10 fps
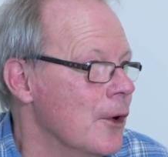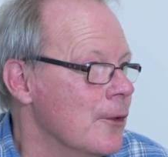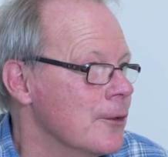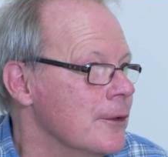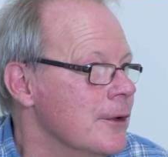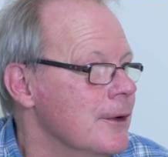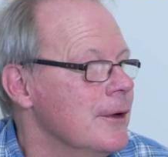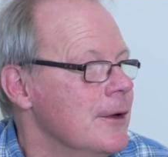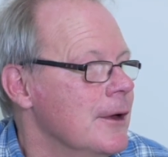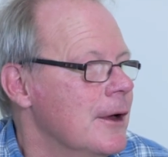long,
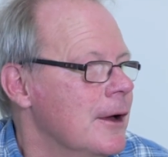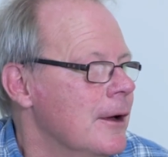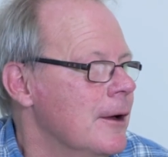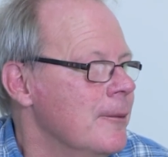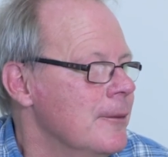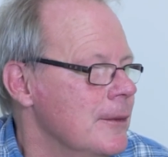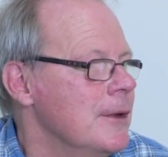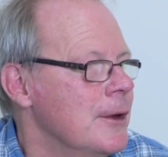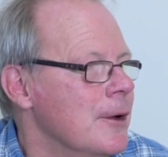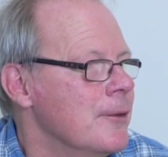
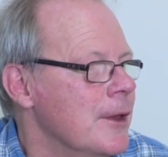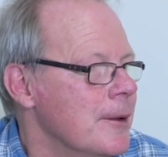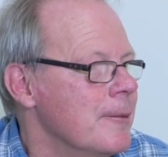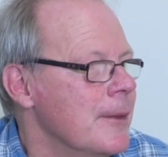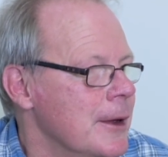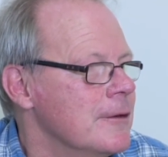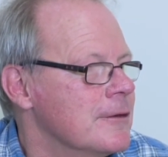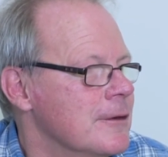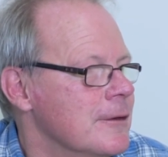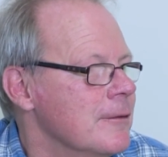you know, that
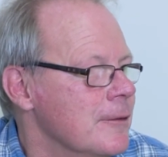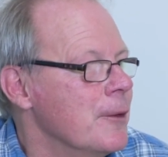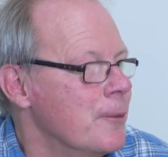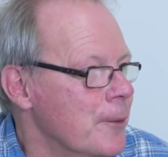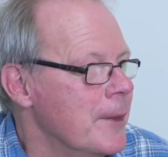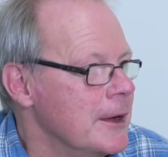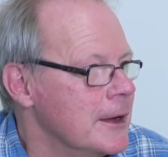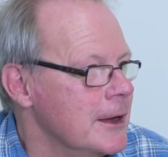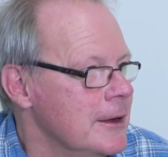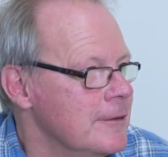will
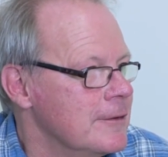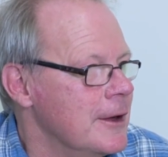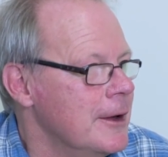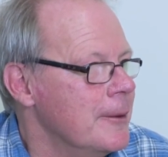make it easier.